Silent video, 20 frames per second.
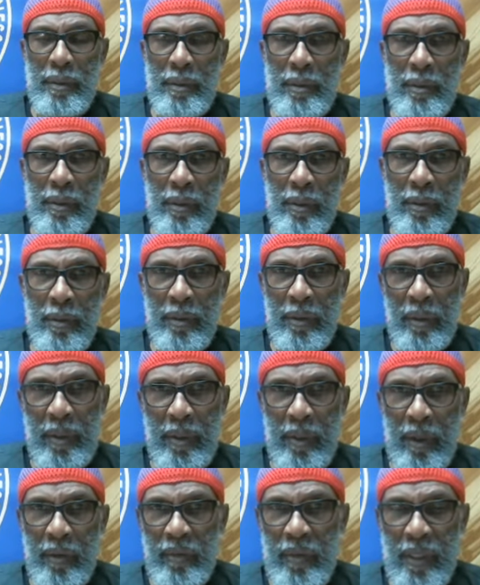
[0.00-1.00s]
You know,
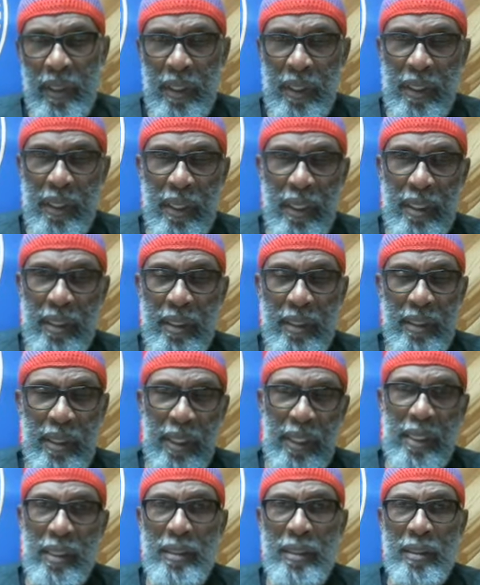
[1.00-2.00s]
evidently he looks
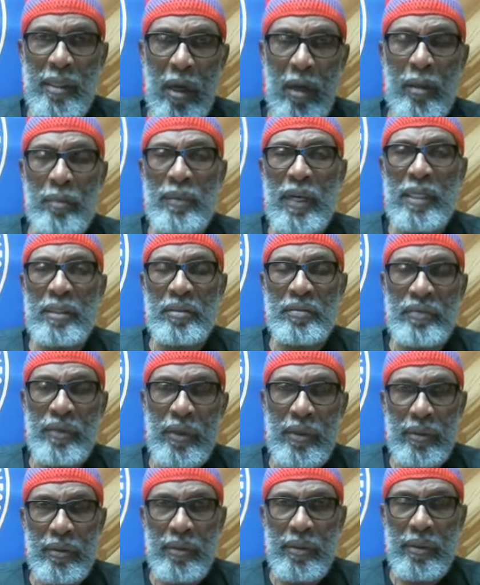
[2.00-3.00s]
at it talking about the
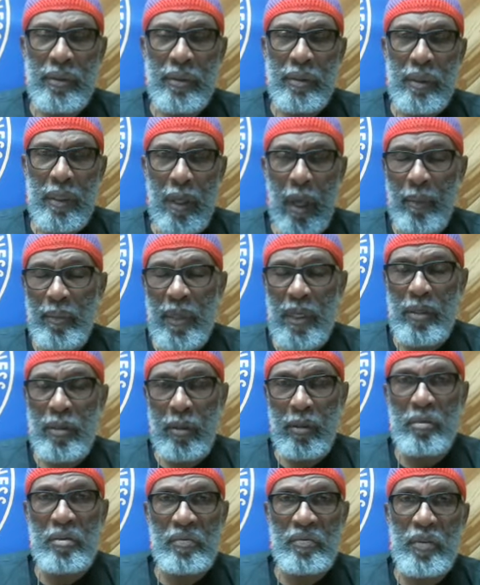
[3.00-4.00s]
first. I mean, you
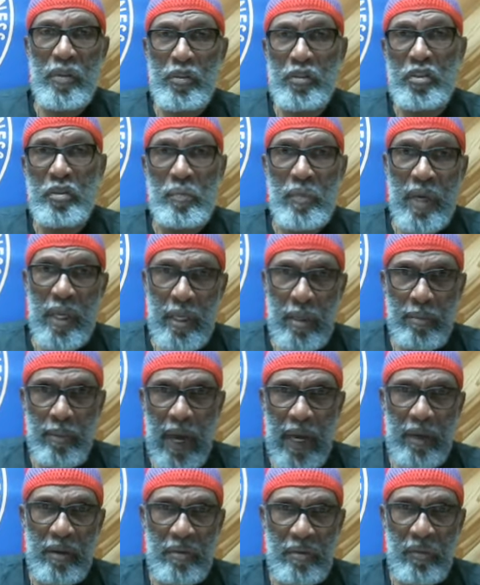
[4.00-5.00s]
know, the first dominion,
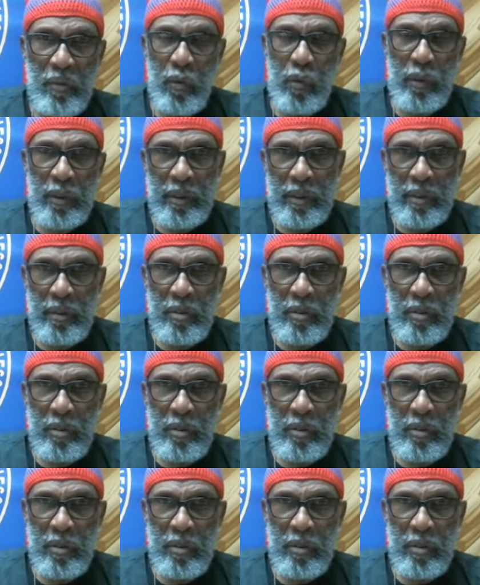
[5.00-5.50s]
Micah 4, the